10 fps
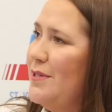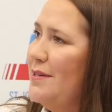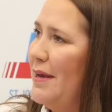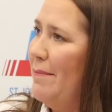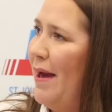
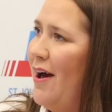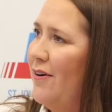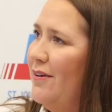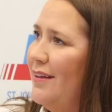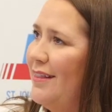to be
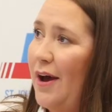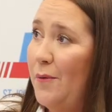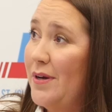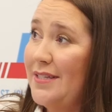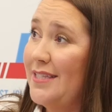about?
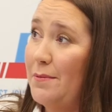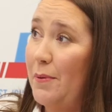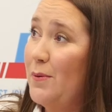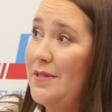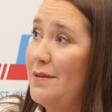That wasn't
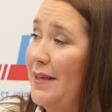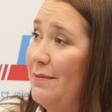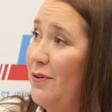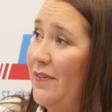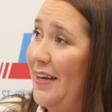supposed to be
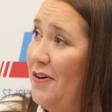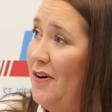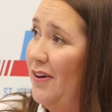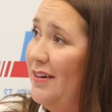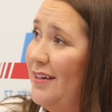the movie at
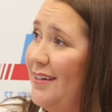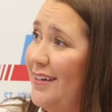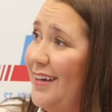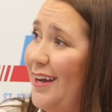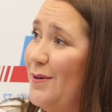all.
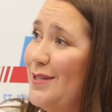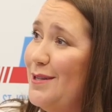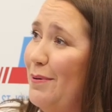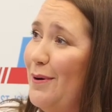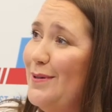What was it? It was
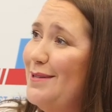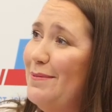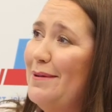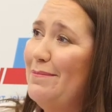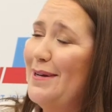movie? supposed to
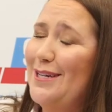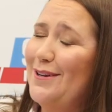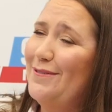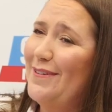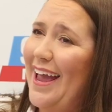be a bunch
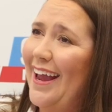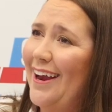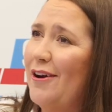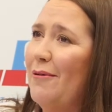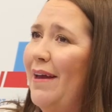of
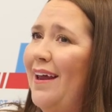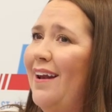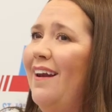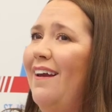anchormen